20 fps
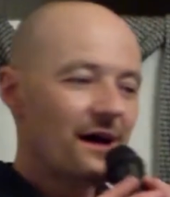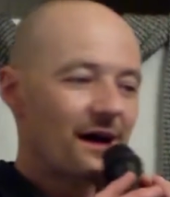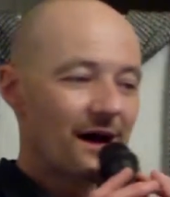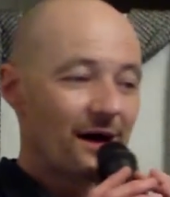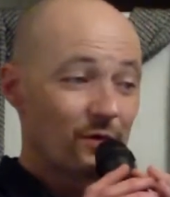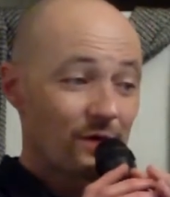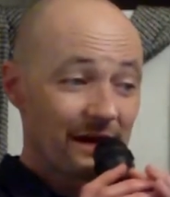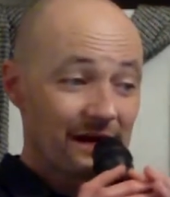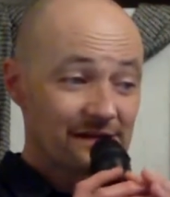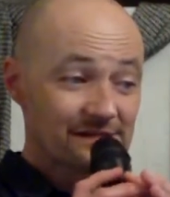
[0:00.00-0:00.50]
I
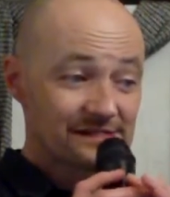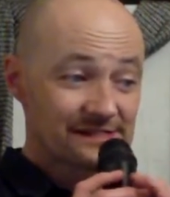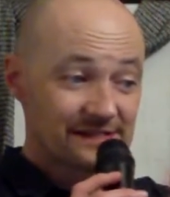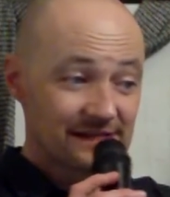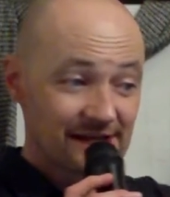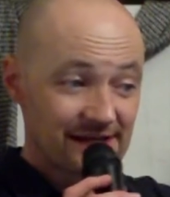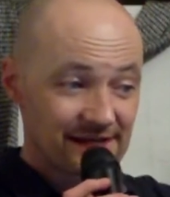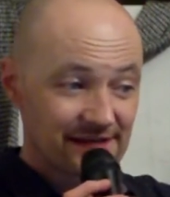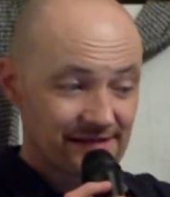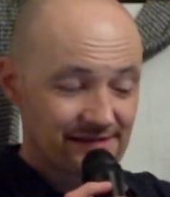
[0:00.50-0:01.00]
went out
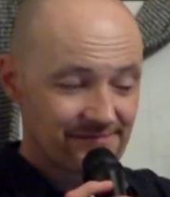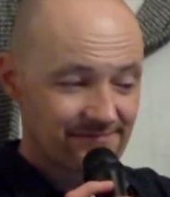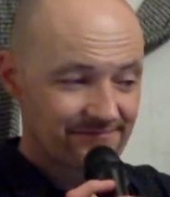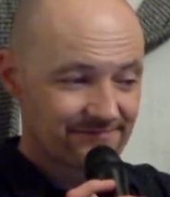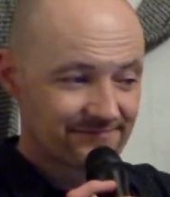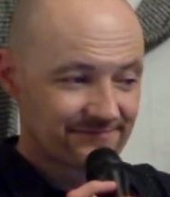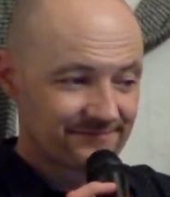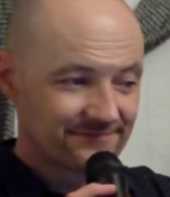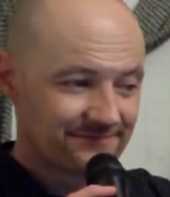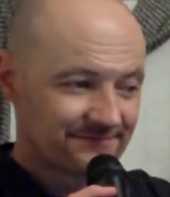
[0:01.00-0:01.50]
today.
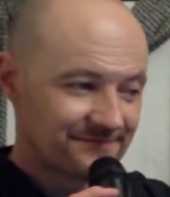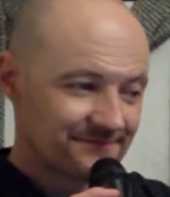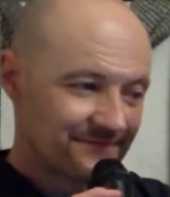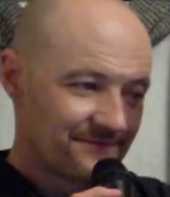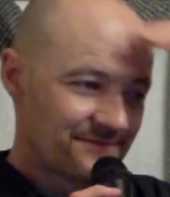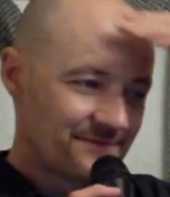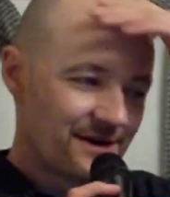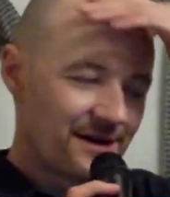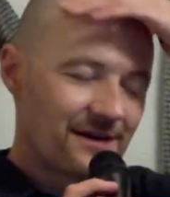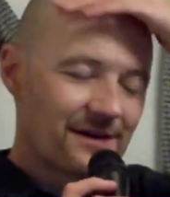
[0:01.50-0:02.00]

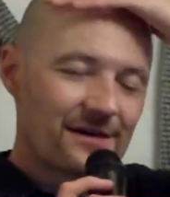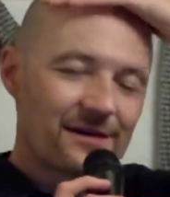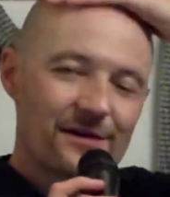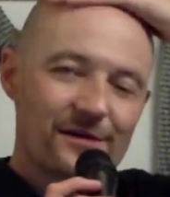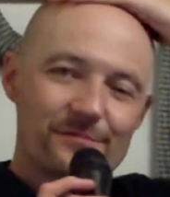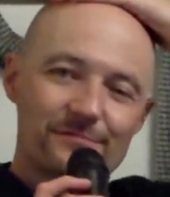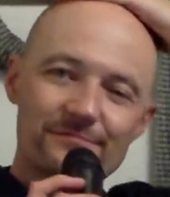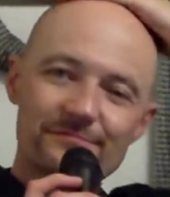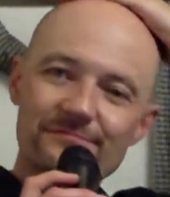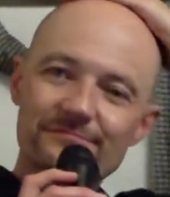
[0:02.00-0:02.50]

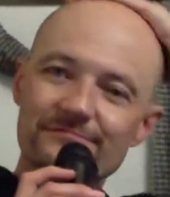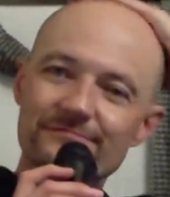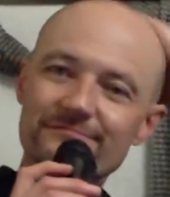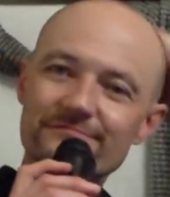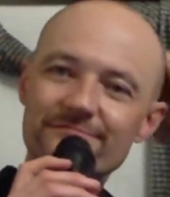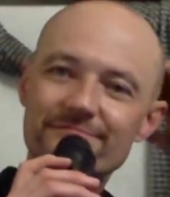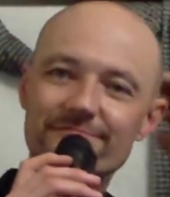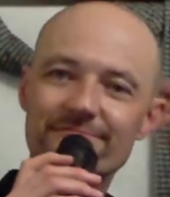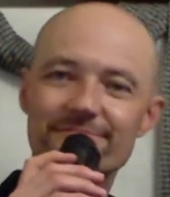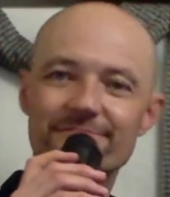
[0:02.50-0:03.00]

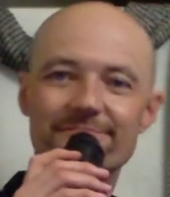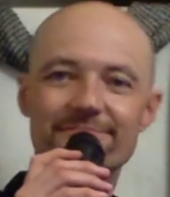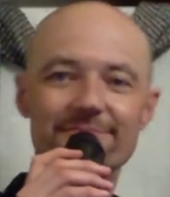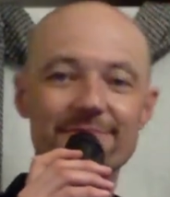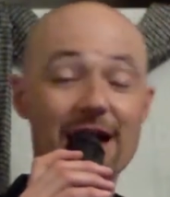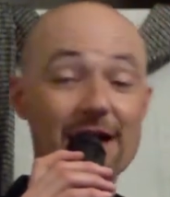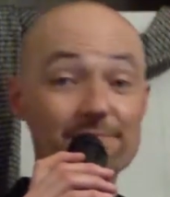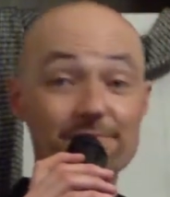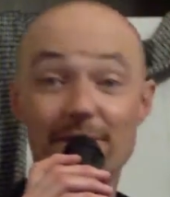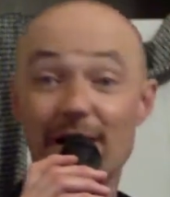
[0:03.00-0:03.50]

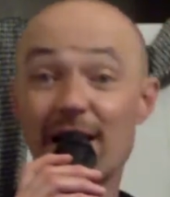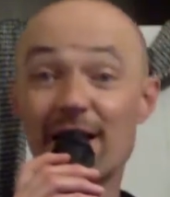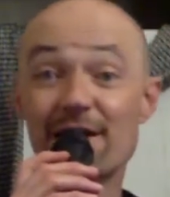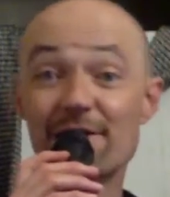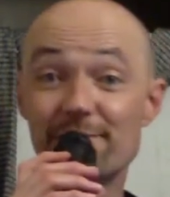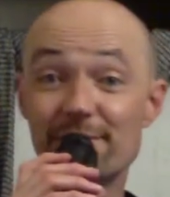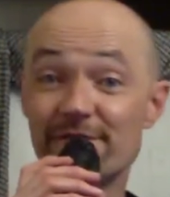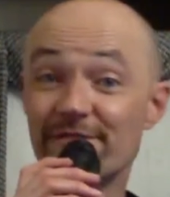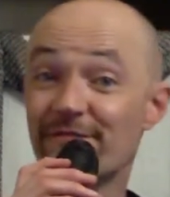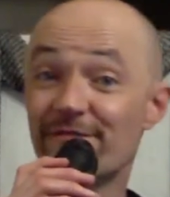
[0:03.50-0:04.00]
I
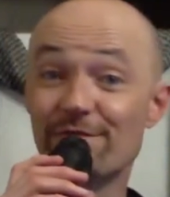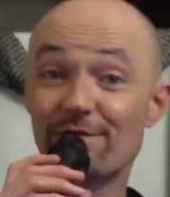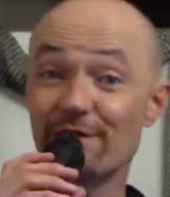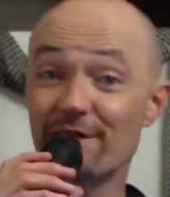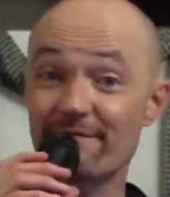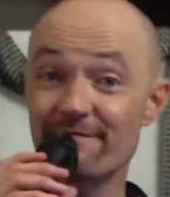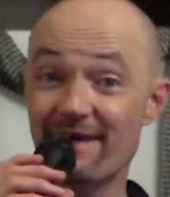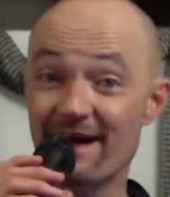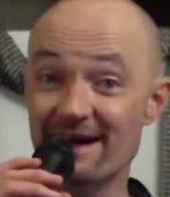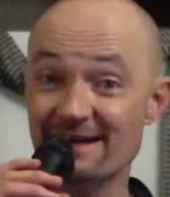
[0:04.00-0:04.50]
have been
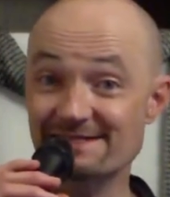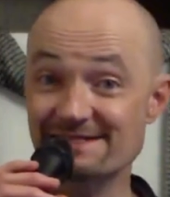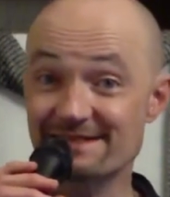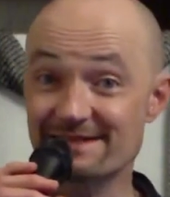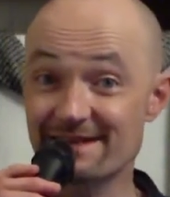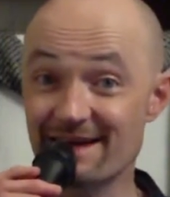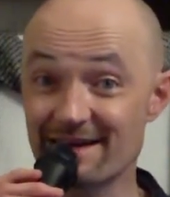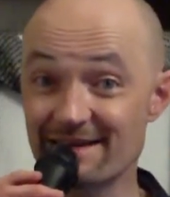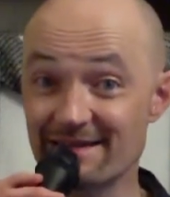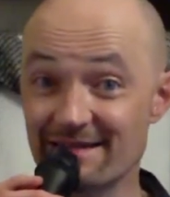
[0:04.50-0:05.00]
fully
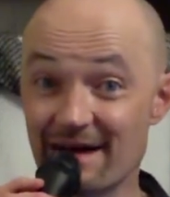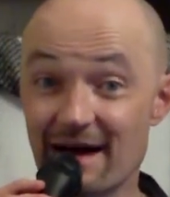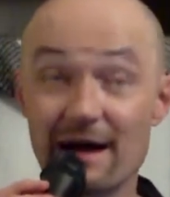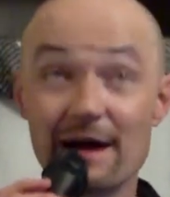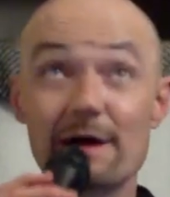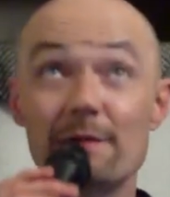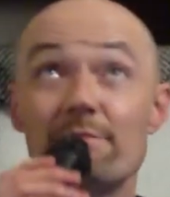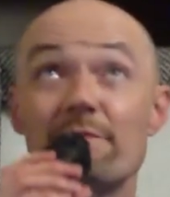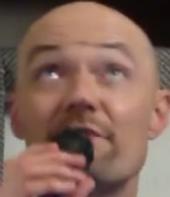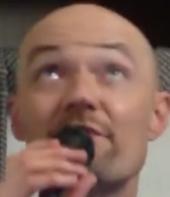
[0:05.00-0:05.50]
vaccinated. I
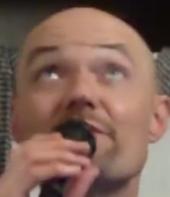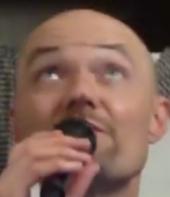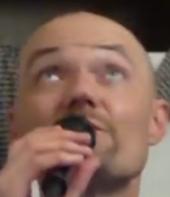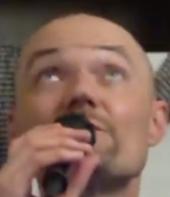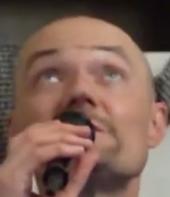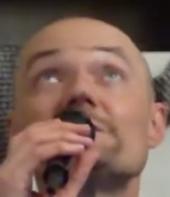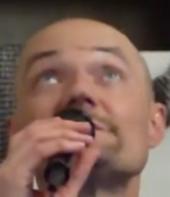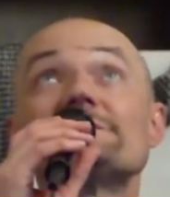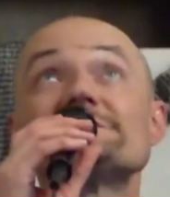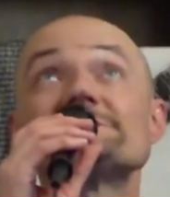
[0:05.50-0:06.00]
am
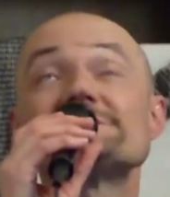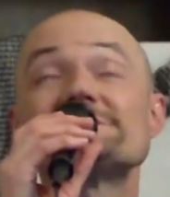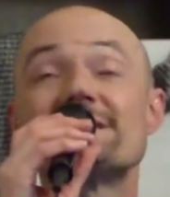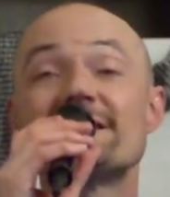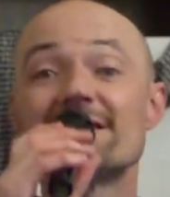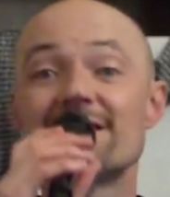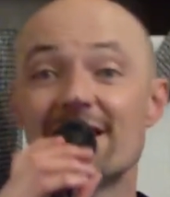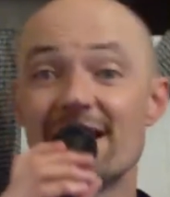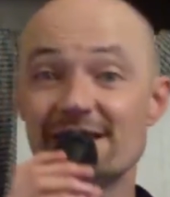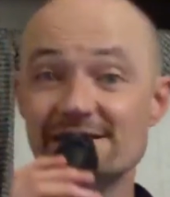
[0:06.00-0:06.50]
thrilled to
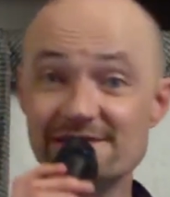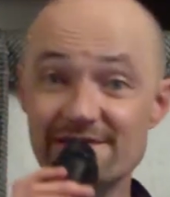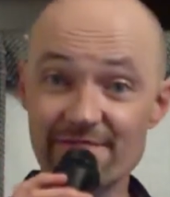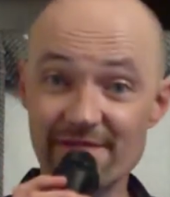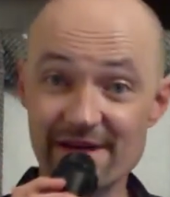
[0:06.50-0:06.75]
say, as of